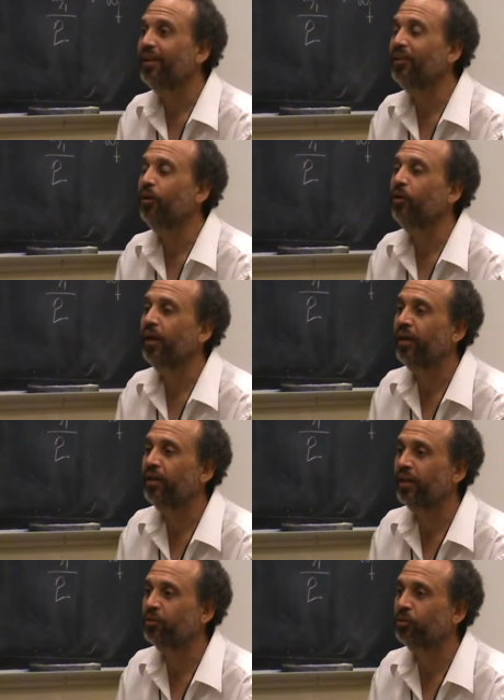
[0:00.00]
You know, and
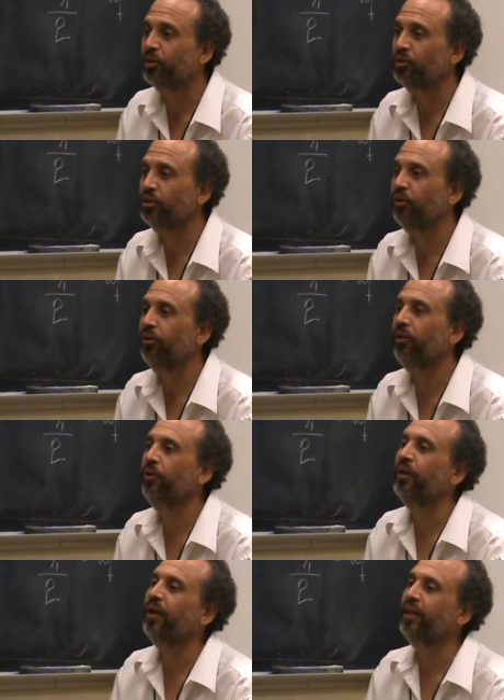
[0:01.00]
electrical
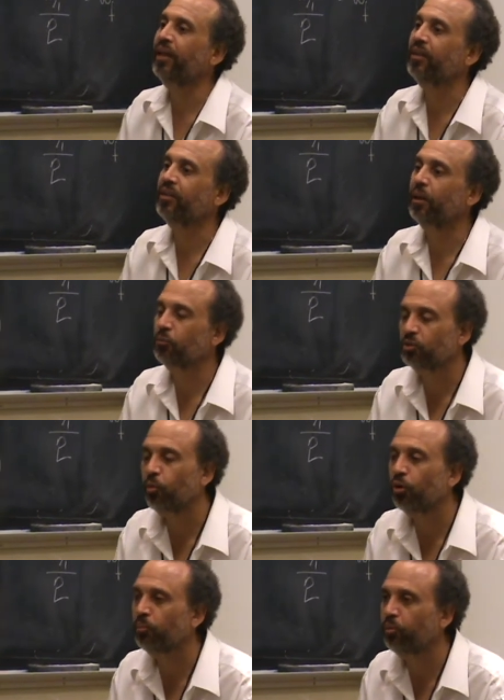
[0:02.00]
engineering at that time was
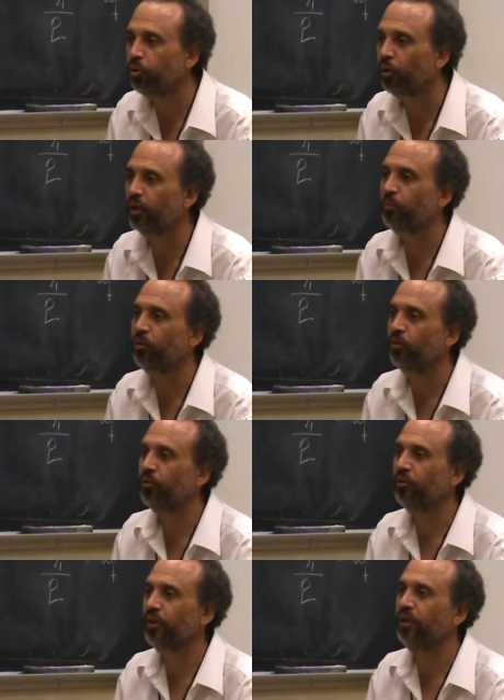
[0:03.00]
more employable
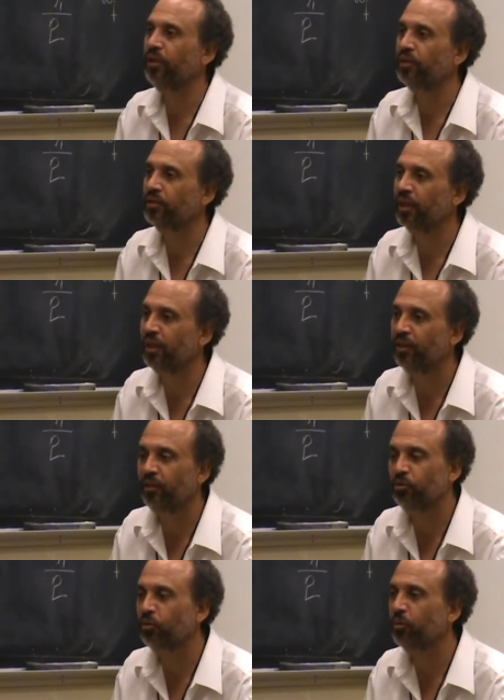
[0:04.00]
than it is now.
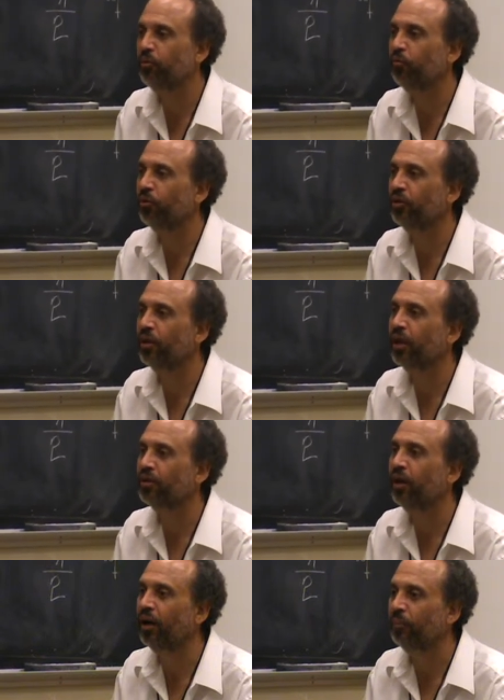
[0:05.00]
That was way before the
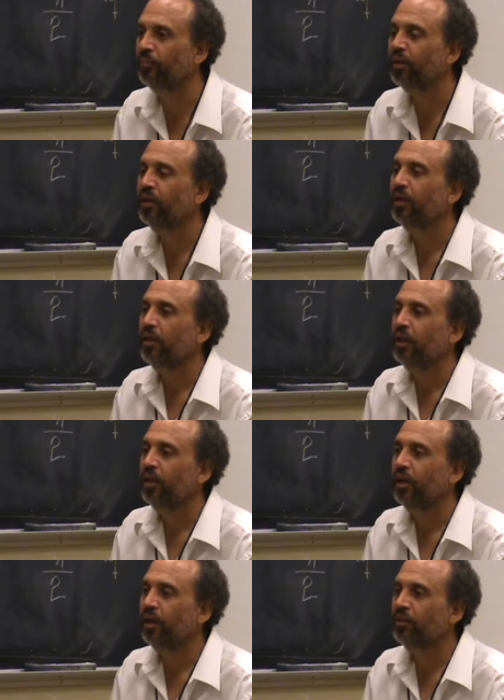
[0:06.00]
dot-com.
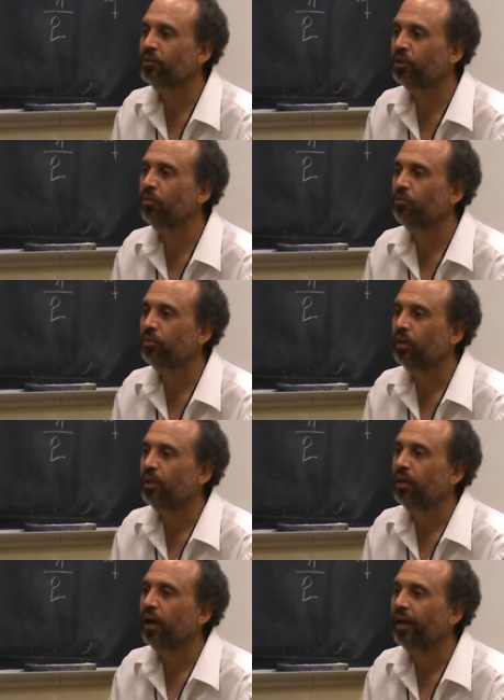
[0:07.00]
Uh, so
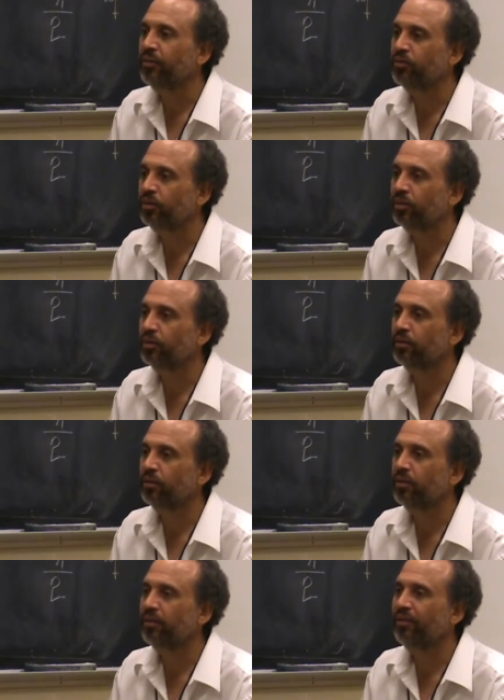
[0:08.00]
I took,
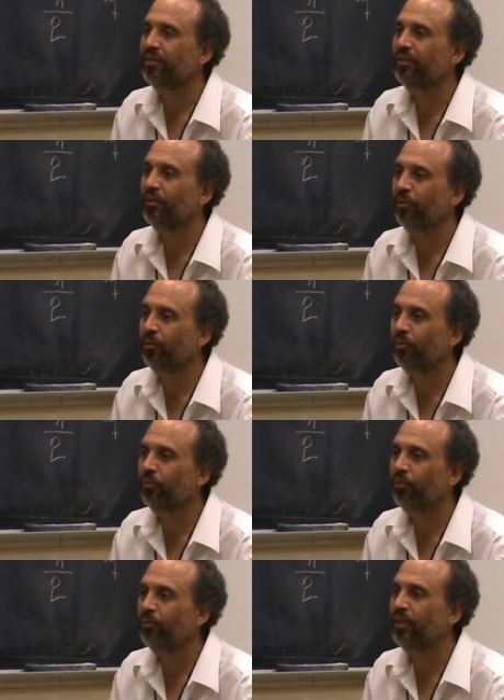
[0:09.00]
you
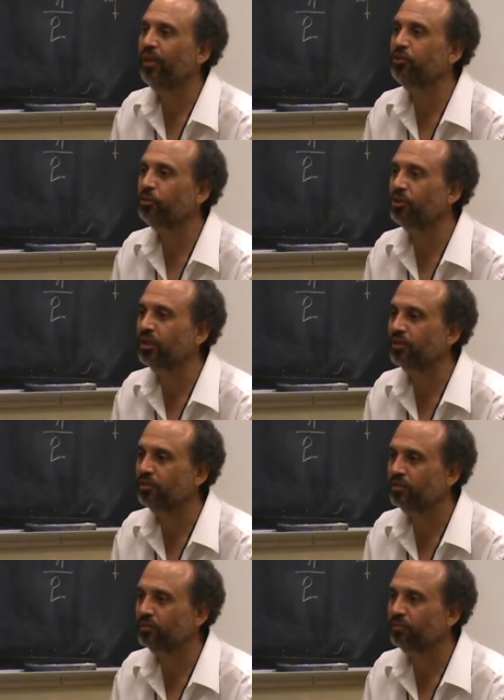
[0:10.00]
know, the
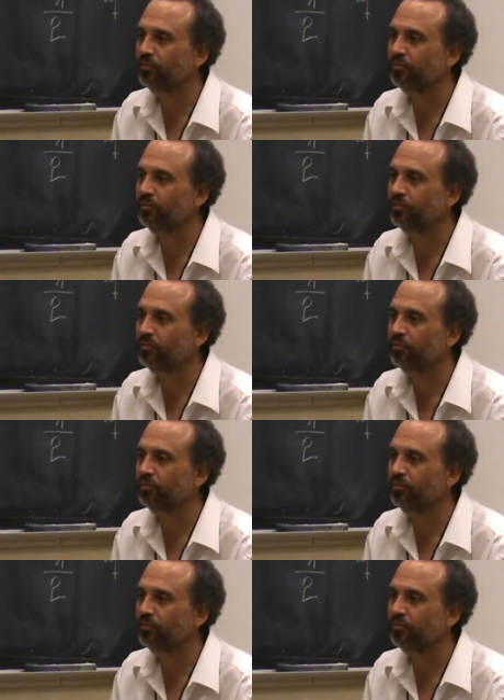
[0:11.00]
interesting